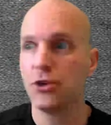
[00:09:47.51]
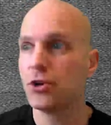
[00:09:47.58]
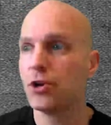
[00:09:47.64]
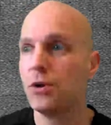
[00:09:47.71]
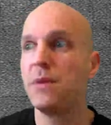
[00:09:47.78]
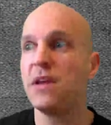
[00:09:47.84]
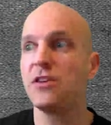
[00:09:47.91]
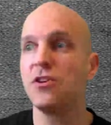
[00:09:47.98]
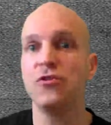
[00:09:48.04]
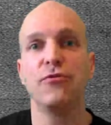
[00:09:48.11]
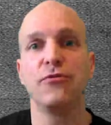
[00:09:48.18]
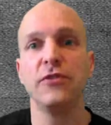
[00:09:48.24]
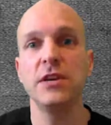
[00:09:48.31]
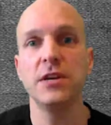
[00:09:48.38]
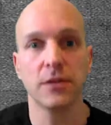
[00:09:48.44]
They're going to make you
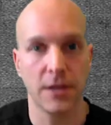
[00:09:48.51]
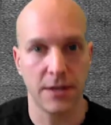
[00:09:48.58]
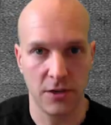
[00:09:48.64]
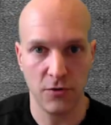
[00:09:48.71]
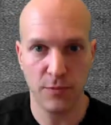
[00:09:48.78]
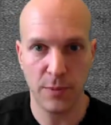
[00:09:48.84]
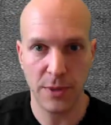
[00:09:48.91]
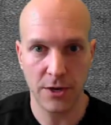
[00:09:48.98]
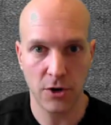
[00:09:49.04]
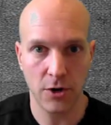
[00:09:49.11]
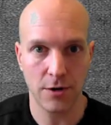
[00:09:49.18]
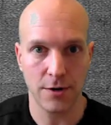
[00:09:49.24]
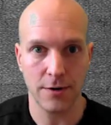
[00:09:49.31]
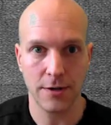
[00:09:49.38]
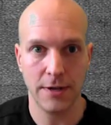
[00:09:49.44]
feel like you've been
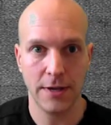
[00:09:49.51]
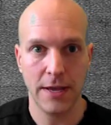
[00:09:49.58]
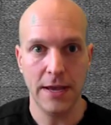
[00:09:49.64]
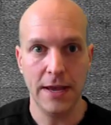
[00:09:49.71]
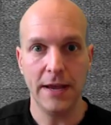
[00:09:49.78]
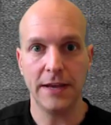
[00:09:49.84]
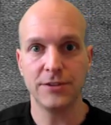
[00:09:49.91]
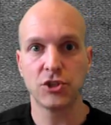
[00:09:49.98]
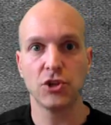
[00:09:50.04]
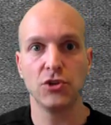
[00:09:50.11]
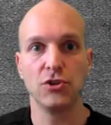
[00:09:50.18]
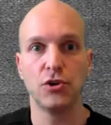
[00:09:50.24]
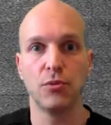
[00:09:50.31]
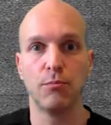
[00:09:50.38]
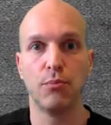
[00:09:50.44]
heard. And so
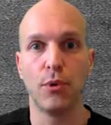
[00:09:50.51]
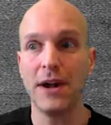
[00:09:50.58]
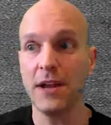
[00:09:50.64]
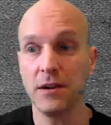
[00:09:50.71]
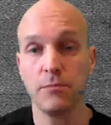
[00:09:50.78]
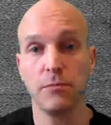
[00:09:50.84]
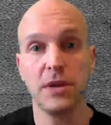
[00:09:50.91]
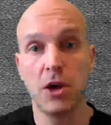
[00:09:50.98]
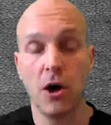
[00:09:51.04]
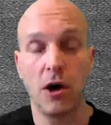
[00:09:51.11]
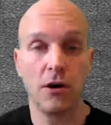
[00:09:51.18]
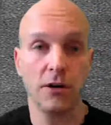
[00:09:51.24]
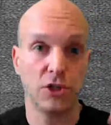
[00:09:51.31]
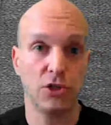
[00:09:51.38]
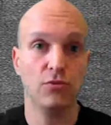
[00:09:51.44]
your brain,
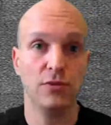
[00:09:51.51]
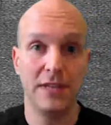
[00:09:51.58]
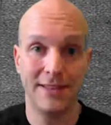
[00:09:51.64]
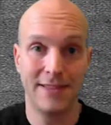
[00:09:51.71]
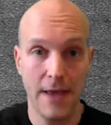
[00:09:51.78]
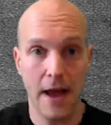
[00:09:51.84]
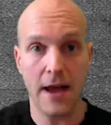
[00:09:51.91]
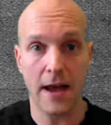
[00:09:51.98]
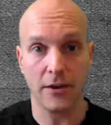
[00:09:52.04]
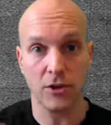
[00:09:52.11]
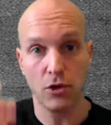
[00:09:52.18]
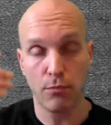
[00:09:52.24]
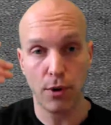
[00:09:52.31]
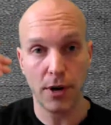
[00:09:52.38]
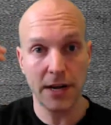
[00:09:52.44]
because you did
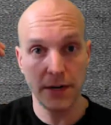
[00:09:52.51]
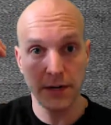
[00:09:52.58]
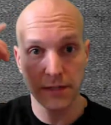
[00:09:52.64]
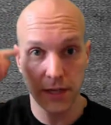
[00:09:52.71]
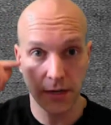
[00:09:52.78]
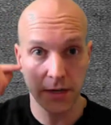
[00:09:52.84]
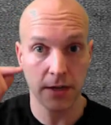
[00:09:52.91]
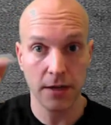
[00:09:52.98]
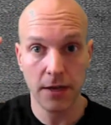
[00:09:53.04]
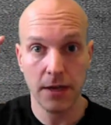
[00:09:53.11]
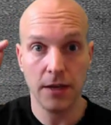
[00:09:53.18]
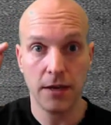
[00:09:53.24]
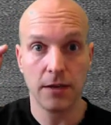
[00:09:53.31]
that, your brain is going to